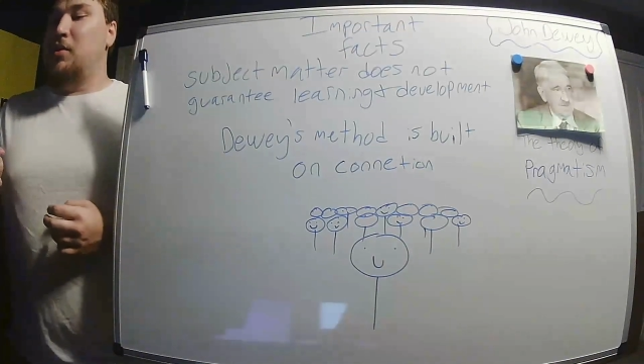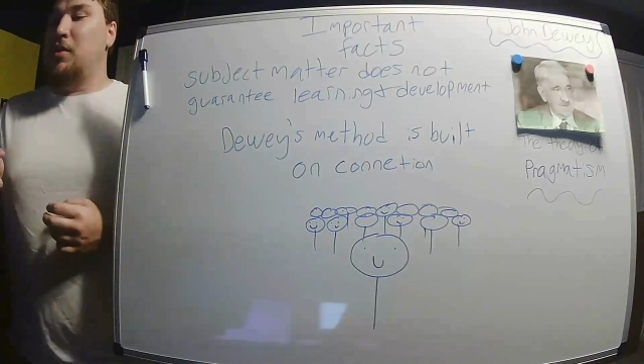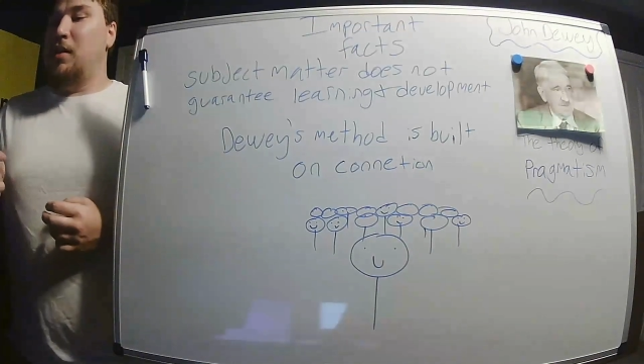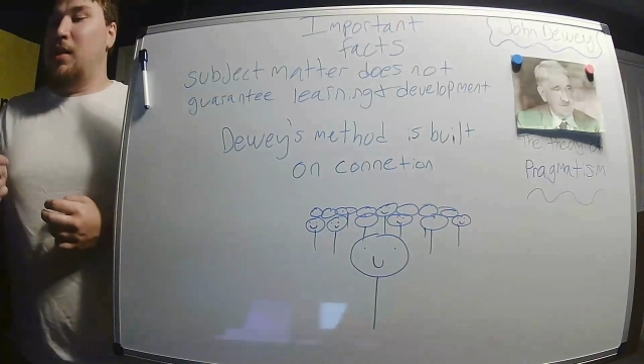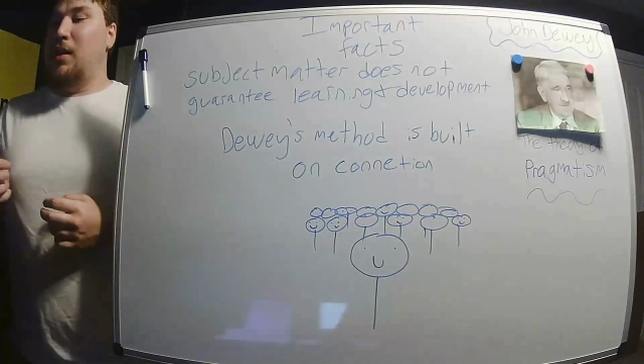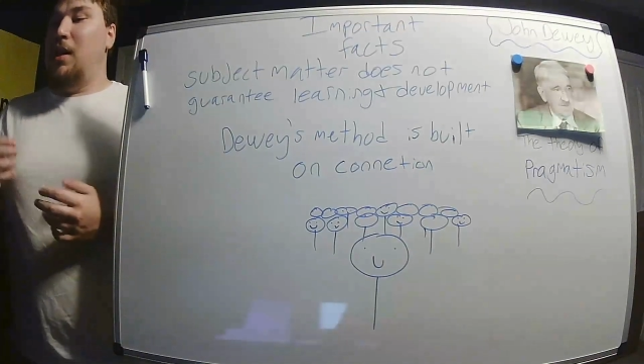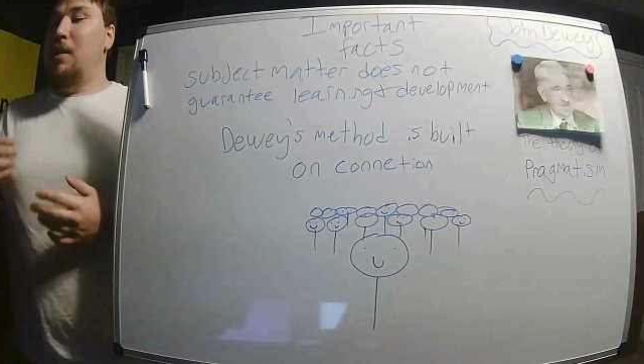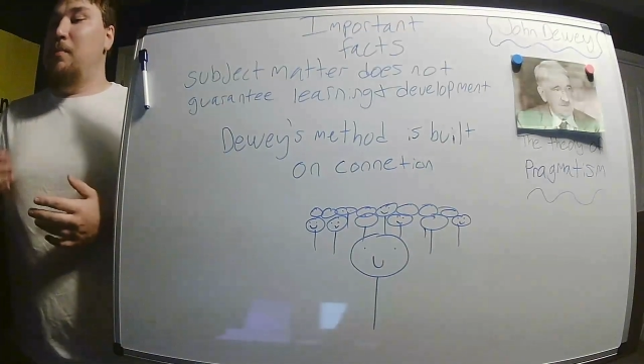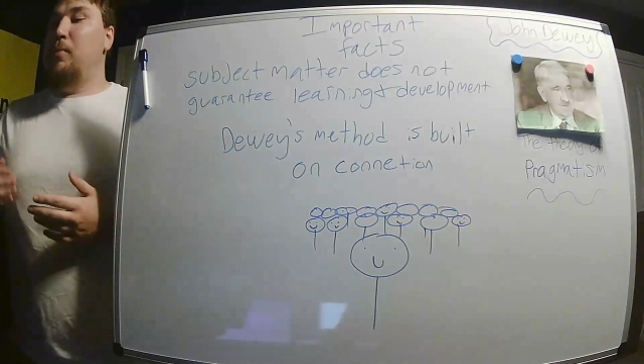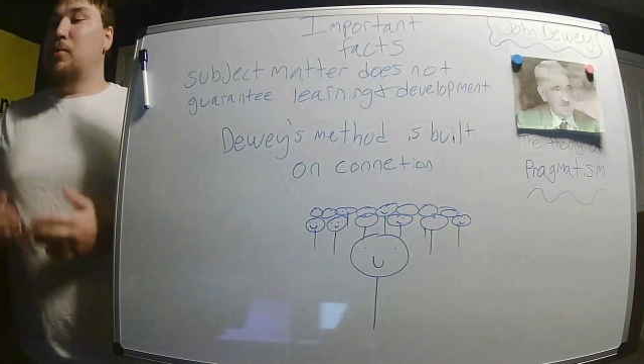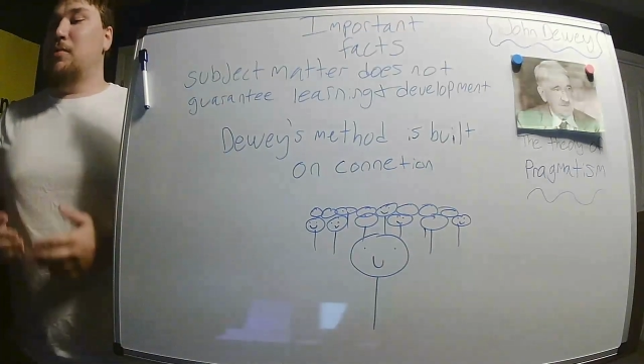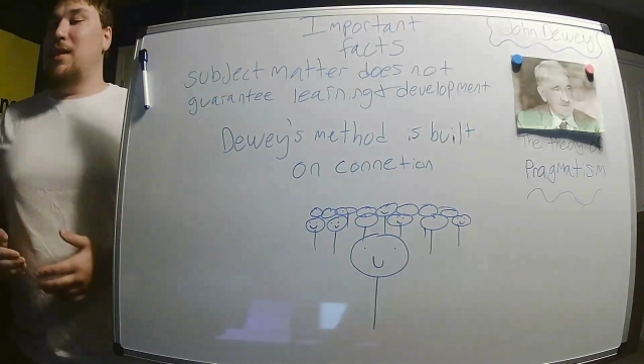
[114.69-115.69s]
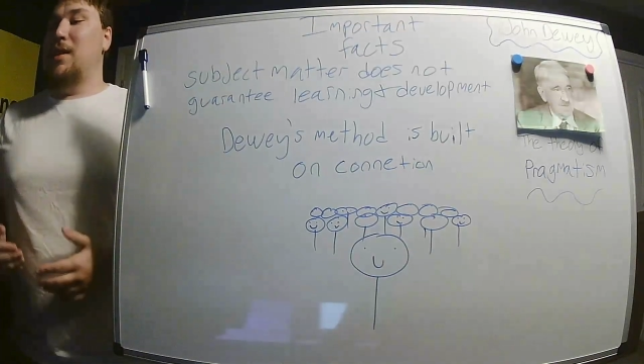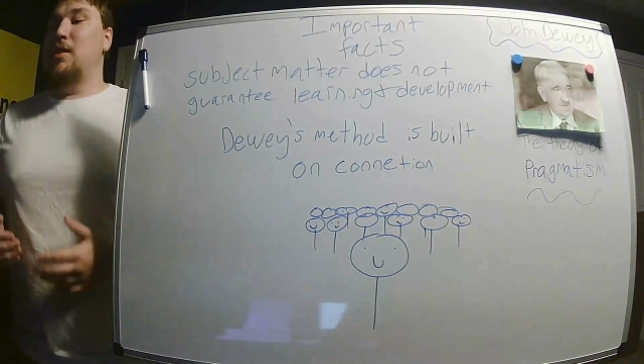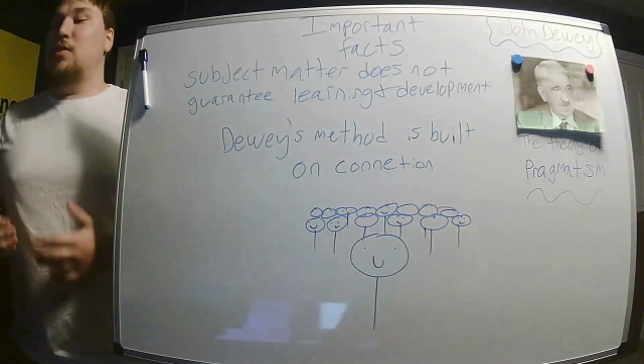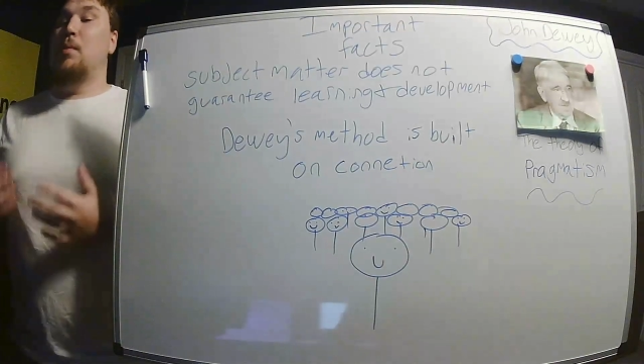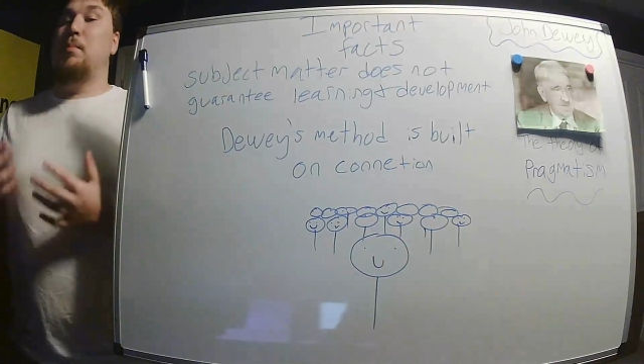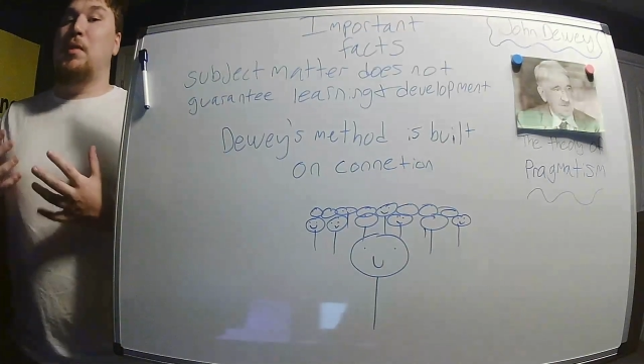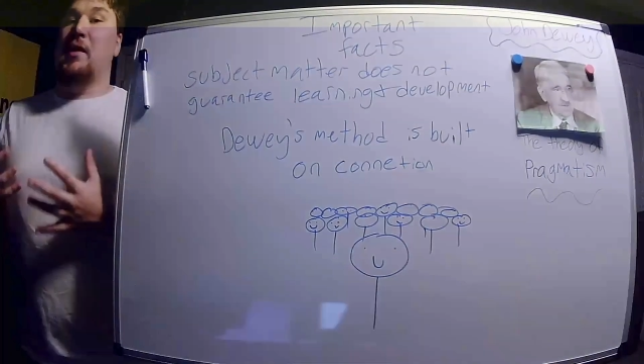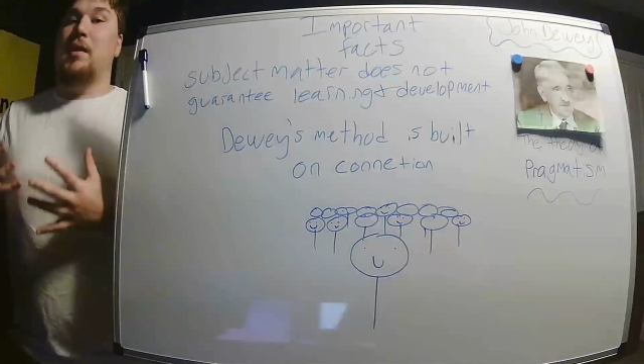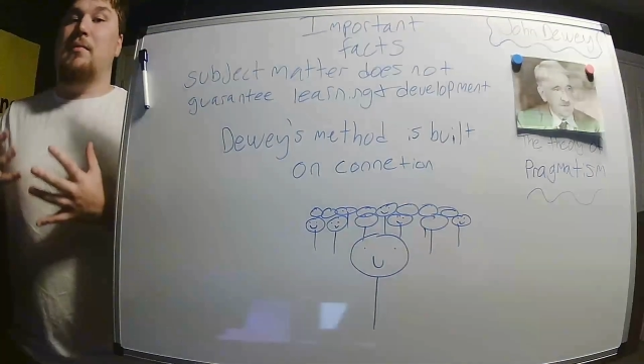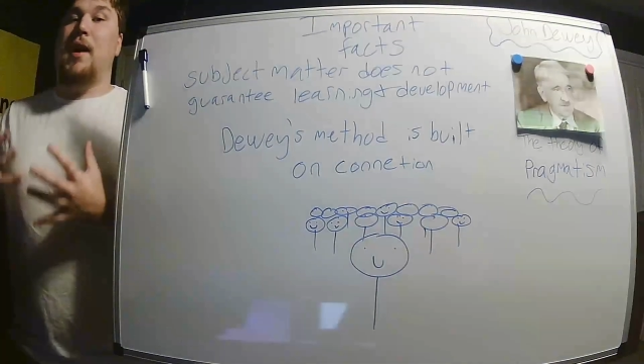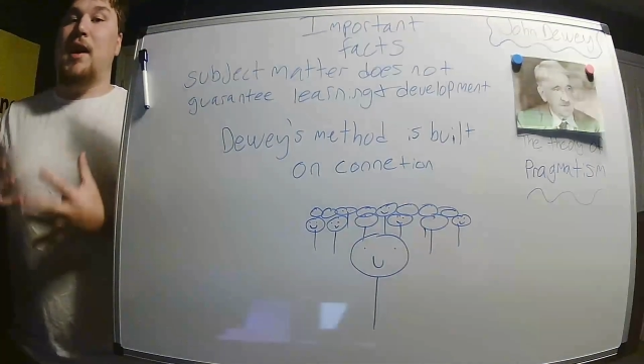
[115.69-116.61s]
turn an impulse into a plan of